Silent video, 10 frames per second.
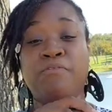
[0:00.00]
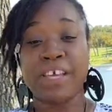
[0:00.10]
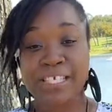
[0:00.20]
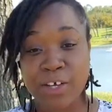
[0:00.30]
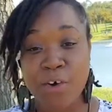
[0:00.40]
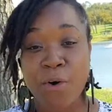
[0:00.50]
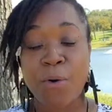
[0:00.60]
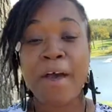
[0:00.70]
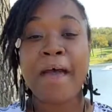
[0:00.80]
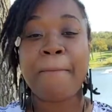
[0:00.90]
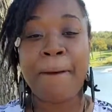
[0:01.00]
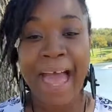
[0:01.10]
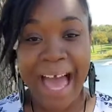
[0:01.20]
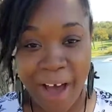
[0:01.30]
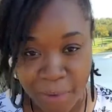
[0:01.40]
physical
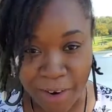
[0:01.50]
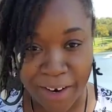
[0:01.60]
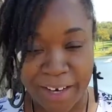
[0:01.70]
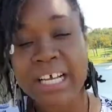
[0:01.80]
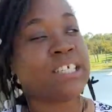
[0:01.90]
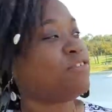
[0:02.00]
power,